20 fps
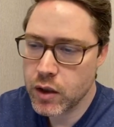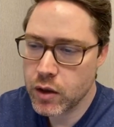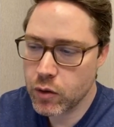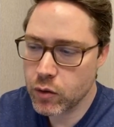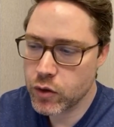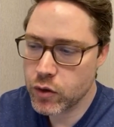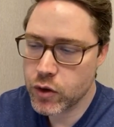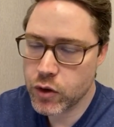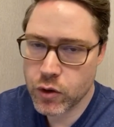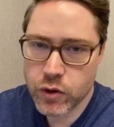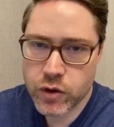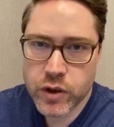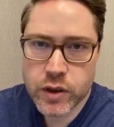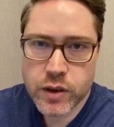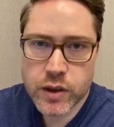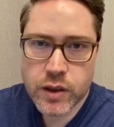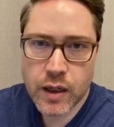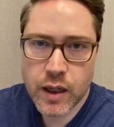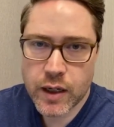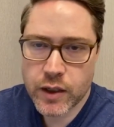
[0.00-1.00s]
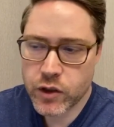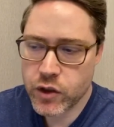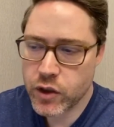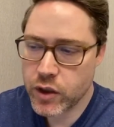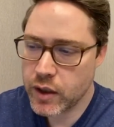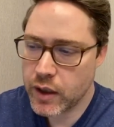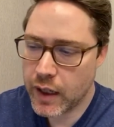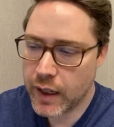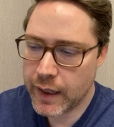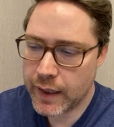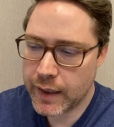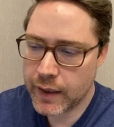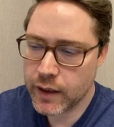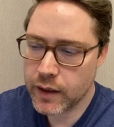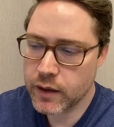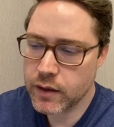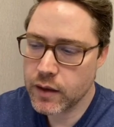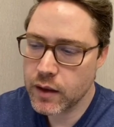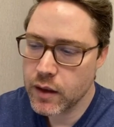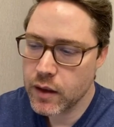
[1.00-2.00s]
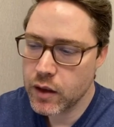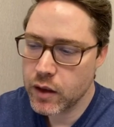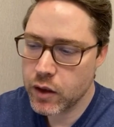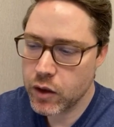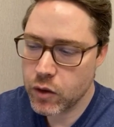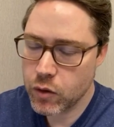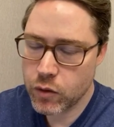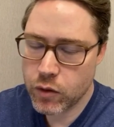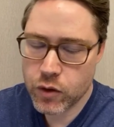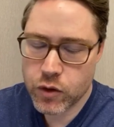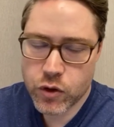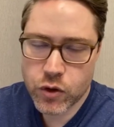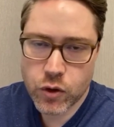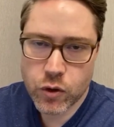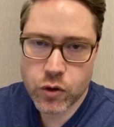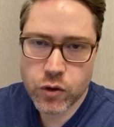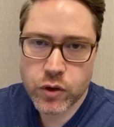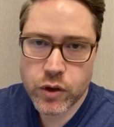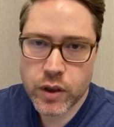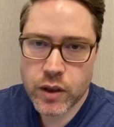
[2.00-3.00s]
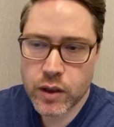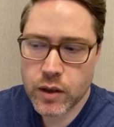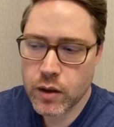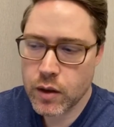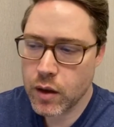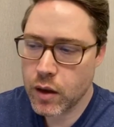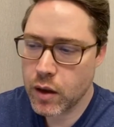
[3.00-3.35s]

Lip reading: surgeon selection and, the surgeon